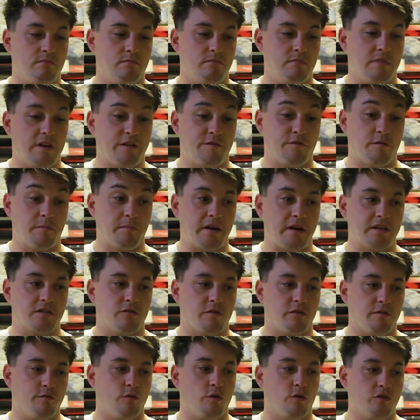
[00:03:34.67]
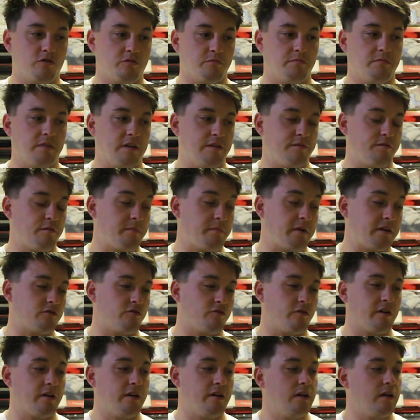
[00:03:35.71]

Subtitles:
lithium battery, 400 lithium battery.